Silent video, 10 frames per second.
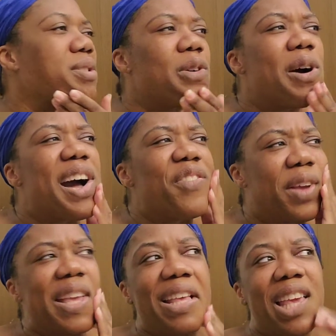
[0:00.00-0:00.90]
So
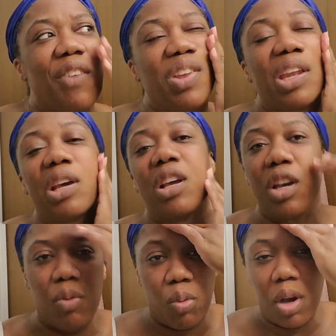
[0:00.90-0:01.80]
I've given it a
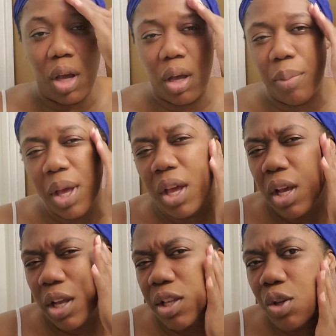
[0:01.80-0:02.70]
good rub
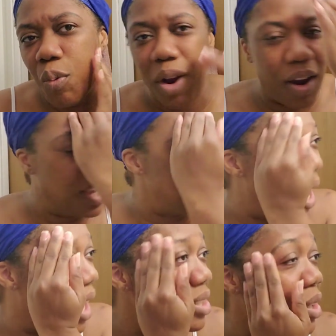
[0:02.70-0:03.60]
to where it's
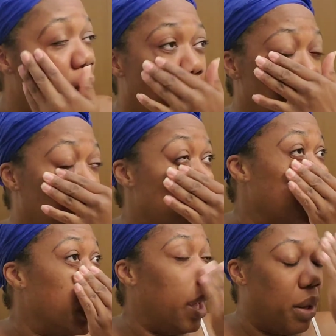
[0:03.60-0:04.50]
actually all
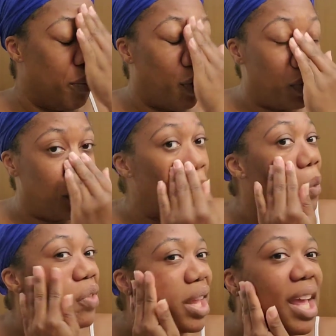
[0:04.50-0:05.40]
melted in, but we
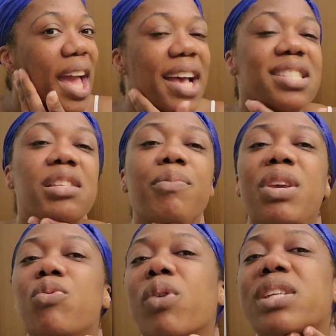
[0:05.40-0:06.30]
know that it has to
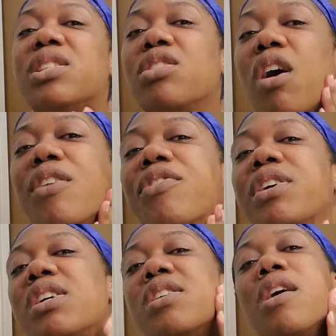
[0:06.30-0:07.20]
be rinsed
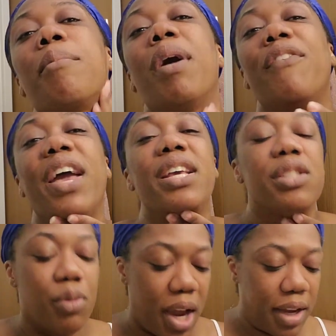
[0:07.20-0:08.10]
off my
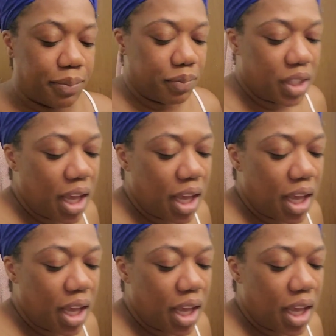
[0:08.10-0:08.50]
face, right?